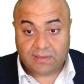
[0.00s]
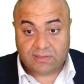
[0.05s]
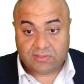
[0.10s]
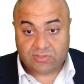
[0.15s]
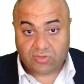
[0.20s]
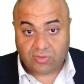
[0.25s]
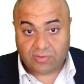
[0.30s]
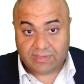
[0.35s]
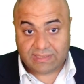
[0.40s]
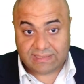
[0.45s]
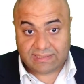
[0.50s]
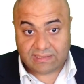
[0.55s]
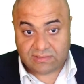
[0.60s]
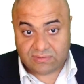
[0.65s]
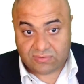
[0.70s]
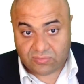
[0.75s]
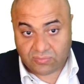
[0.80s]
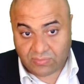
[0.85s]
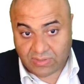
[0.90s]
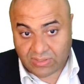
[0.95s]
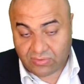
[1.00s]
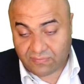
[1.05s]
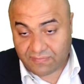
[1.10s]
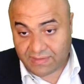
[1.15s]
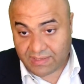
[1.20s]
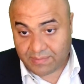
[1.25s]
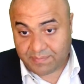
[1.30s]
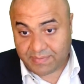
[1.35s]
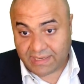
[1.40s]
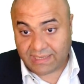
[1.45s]
So this is one of
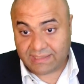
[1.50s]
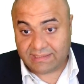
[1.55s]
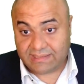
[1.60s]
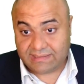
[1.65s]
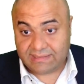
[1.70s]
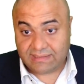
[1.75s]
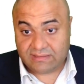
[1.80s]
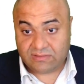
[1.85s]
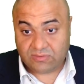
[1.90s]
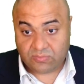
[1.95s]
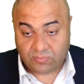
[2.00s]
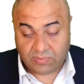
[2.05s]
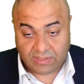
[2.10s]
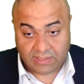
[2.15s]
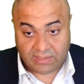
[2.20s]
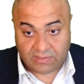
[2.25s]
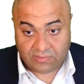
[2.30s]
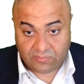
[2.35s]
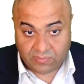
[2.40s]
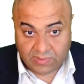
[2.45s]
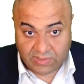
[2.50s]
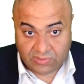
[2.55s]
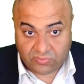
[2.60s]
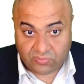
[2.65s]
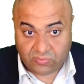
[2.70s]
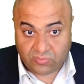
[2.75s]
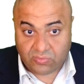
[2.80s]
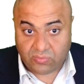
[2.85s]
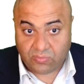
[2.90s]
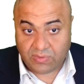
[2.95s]
the practices we
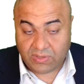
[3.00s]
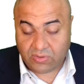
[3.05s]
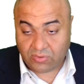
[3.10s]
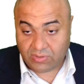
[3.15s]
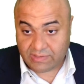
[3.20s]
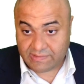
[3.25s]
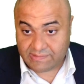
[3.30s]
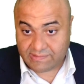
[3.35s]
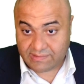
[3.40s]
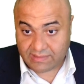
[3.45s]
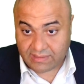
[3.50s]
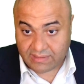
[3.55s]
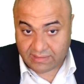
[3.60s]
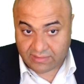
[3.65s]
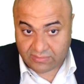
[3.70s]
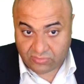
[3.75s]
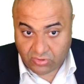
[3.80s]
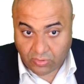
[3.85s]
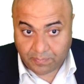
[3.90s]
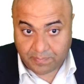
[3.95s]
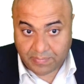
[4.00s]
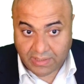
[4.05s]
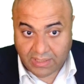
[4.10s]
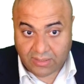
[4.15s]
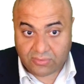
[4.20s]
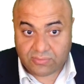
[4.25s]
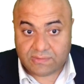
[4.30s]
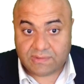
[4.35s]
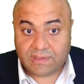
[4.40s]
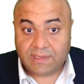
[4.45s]
do. We call it
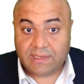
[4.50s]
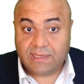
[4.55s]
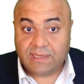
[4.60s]
dropout.